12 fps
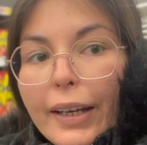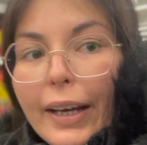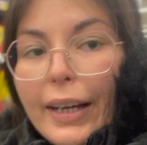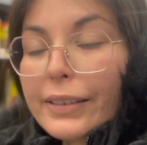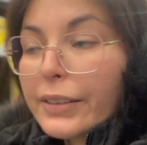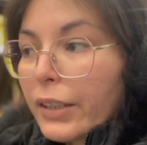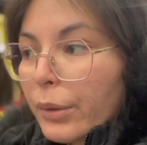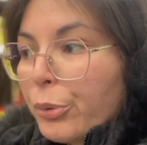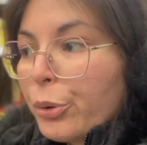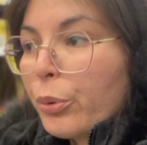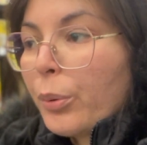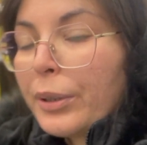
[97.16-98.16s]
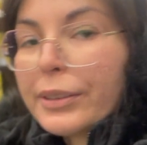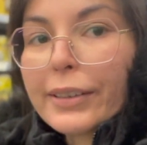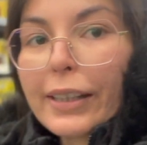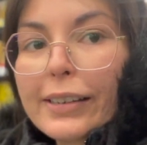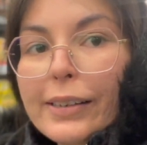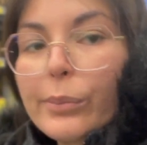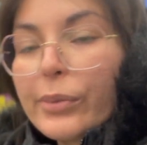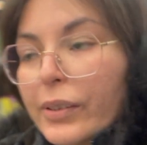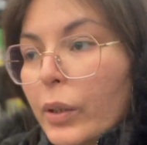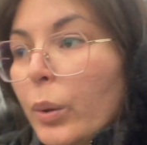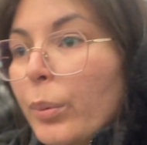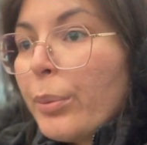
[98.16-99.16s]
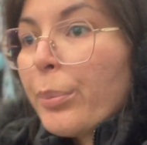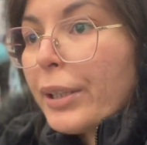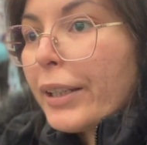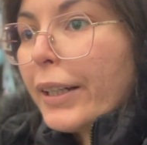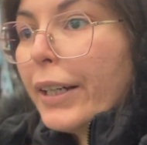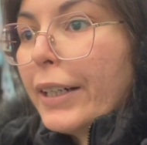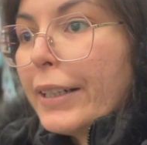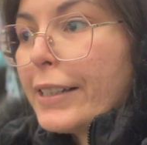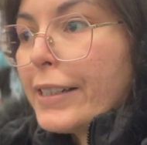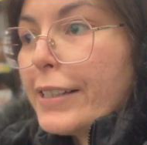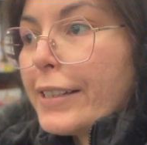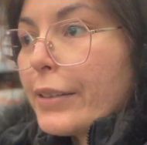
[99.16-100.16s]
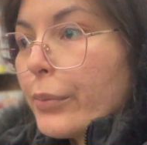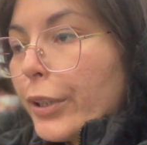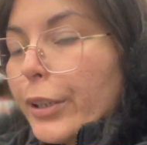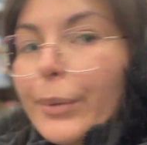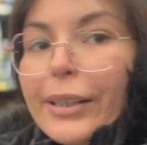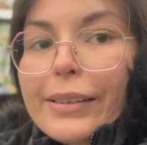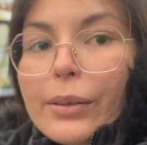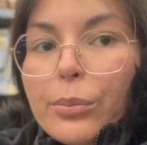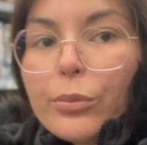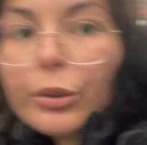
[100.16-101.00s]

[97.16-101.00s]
Had to come to Walmart to get some cinnamon because we're gonna make some,